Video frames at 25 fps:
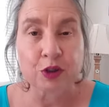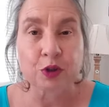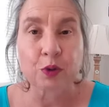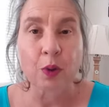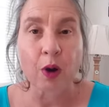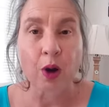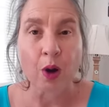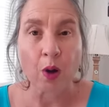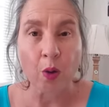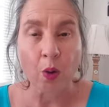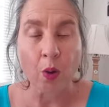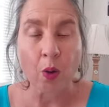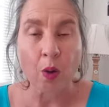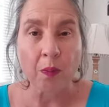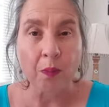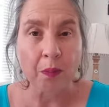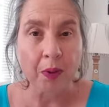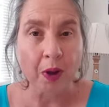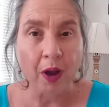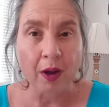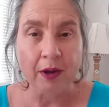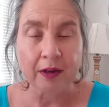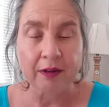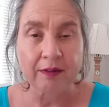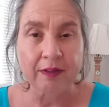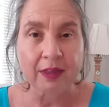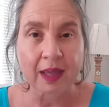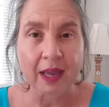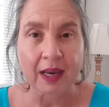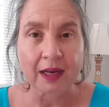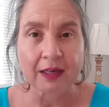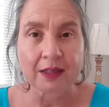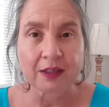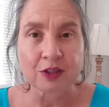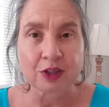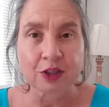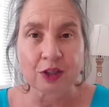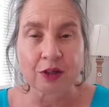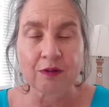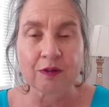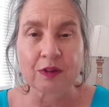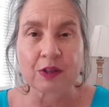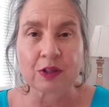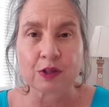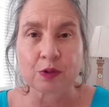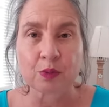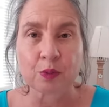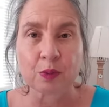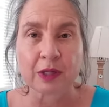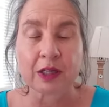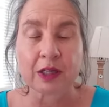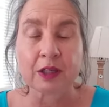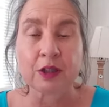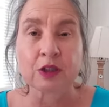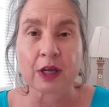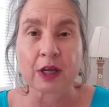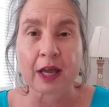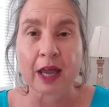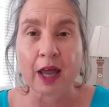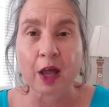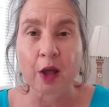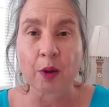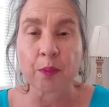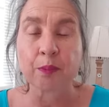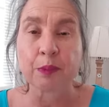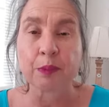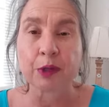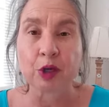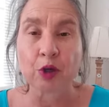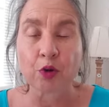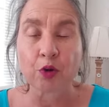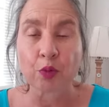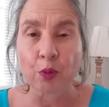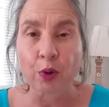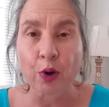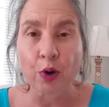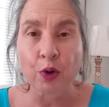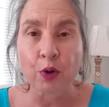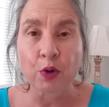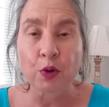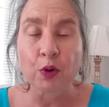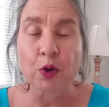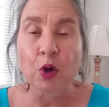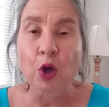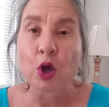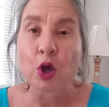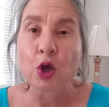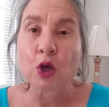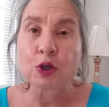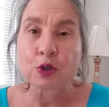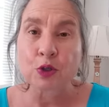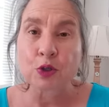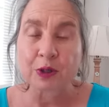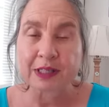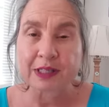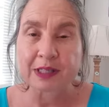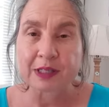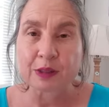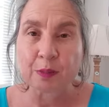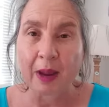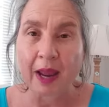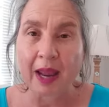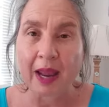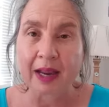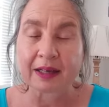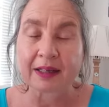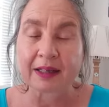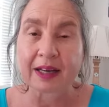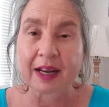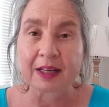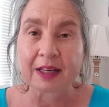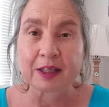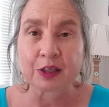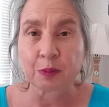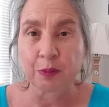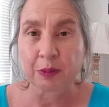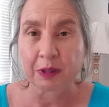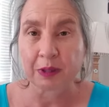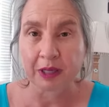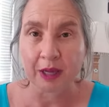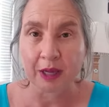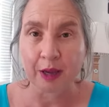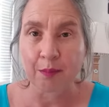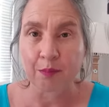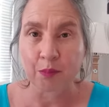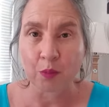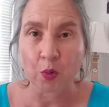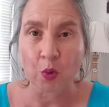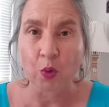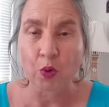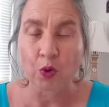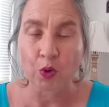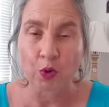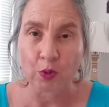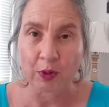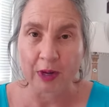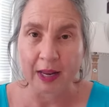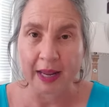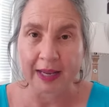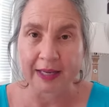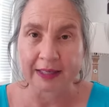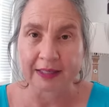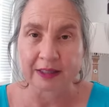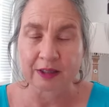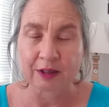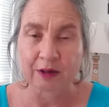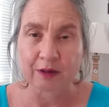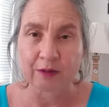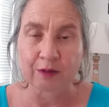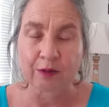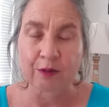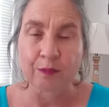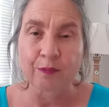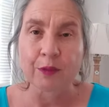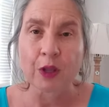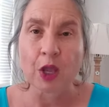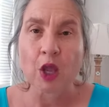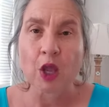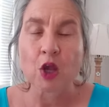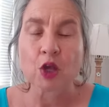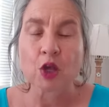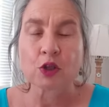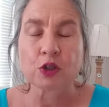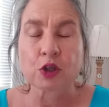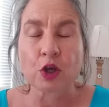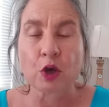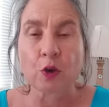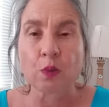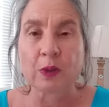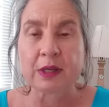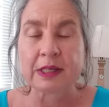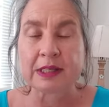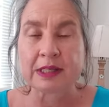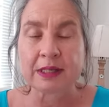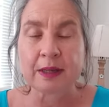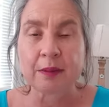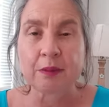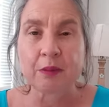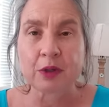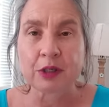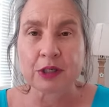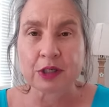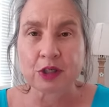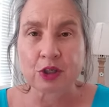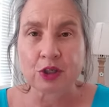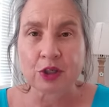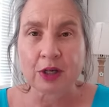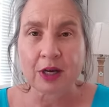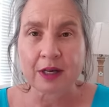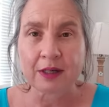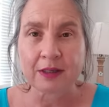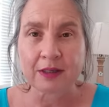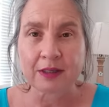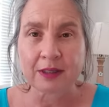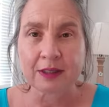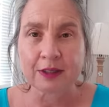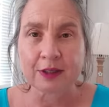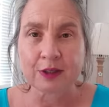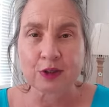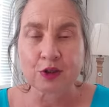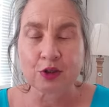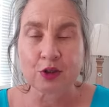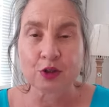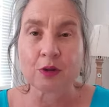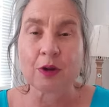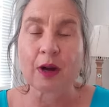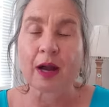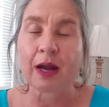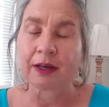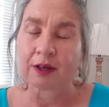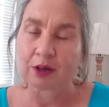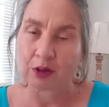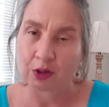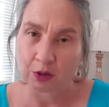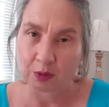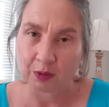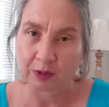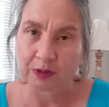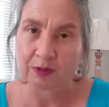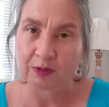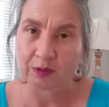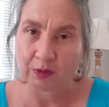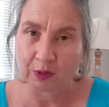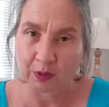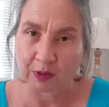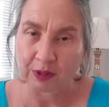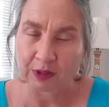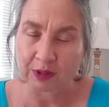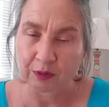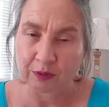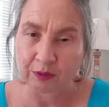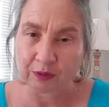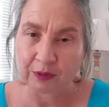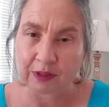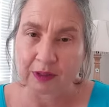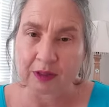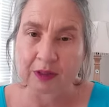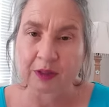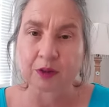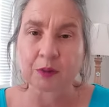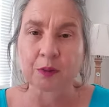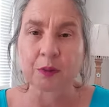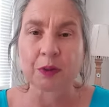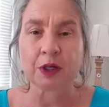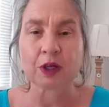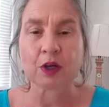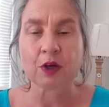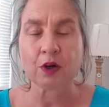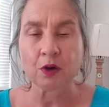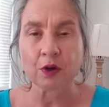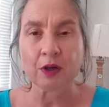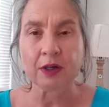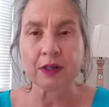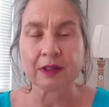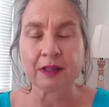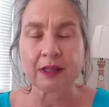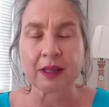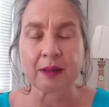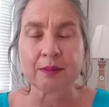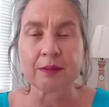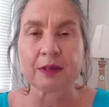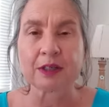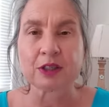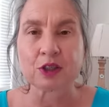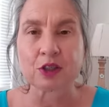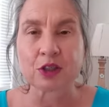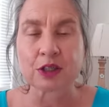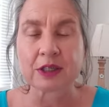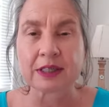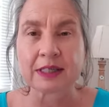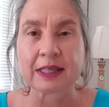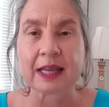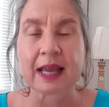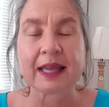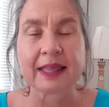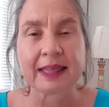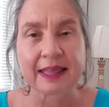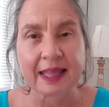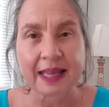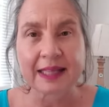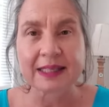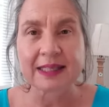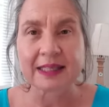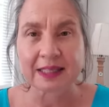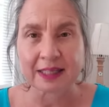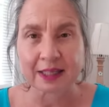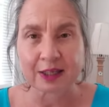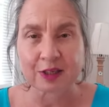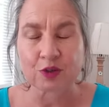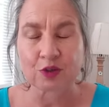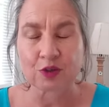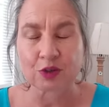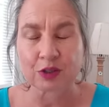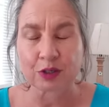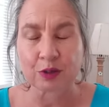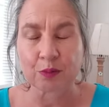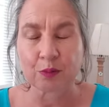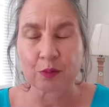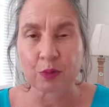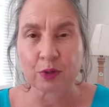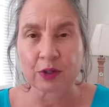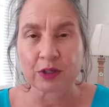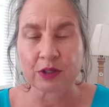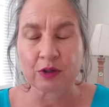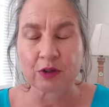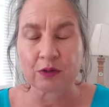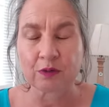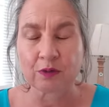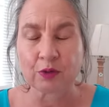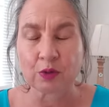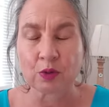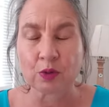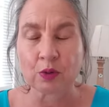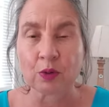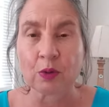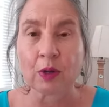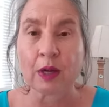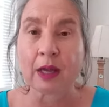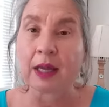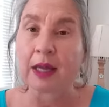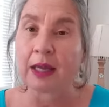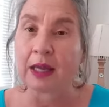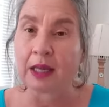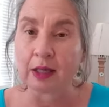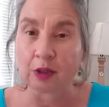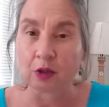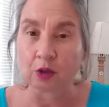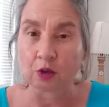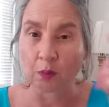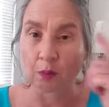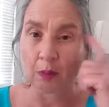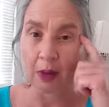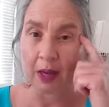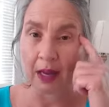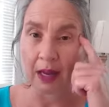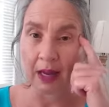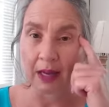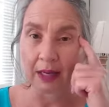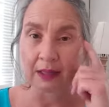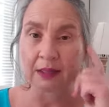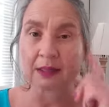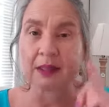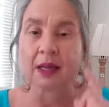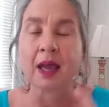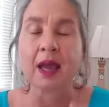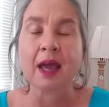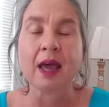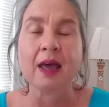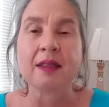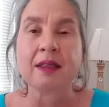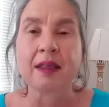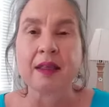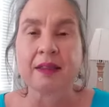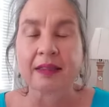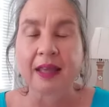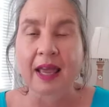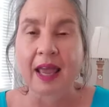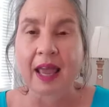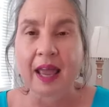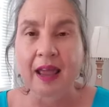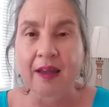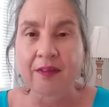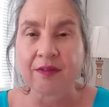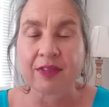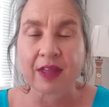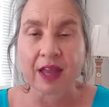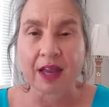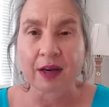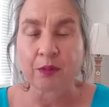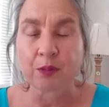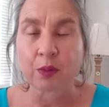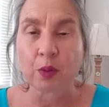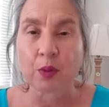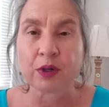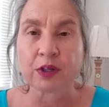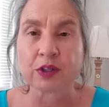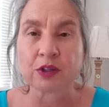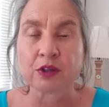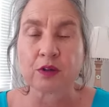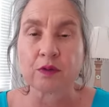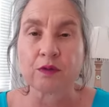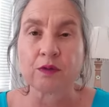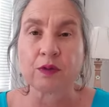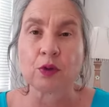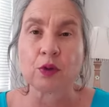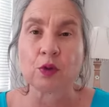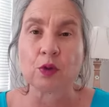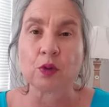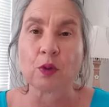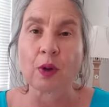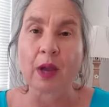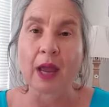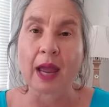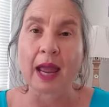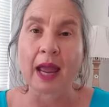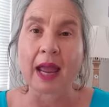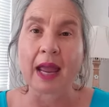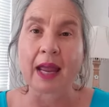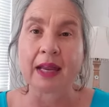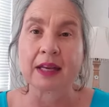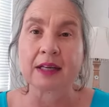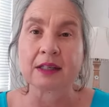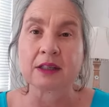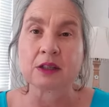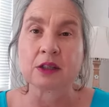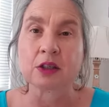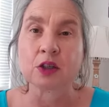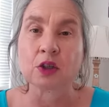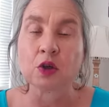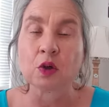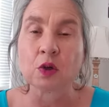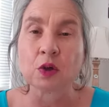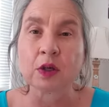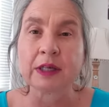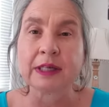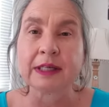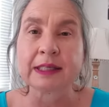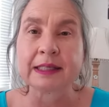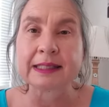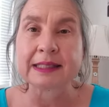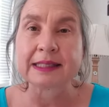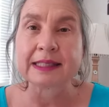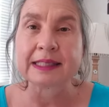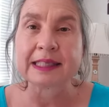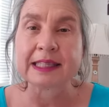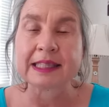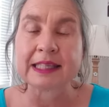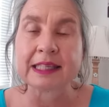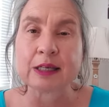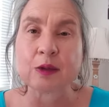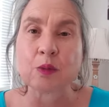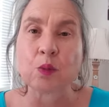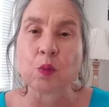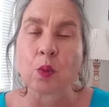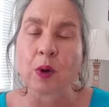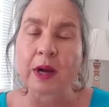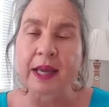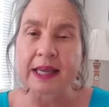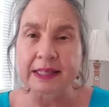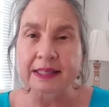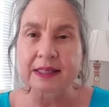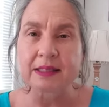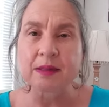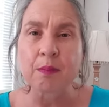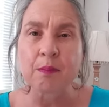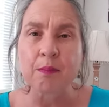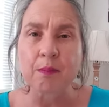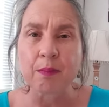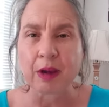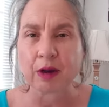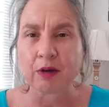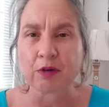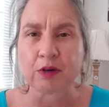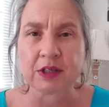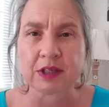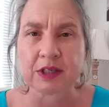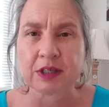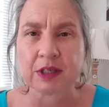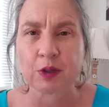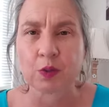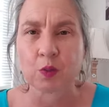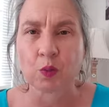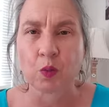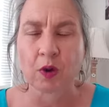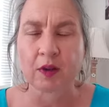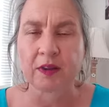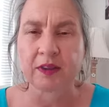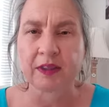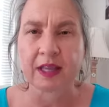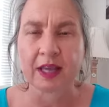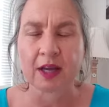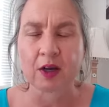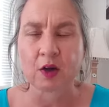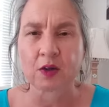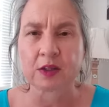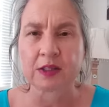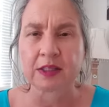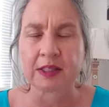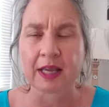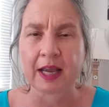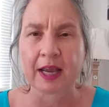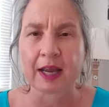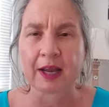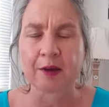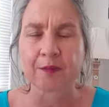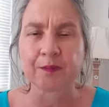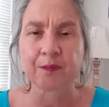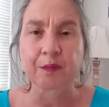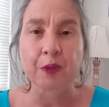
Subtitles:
You are all part of the energy of this week to help me grow, to expand, and to become more creative. So when somebody's shouting at you, I know it's very difficult, but look at them and just say, that's an interesting point of view in your mind, that they have that point of view, and look at it and see where's the merit in what they are saying.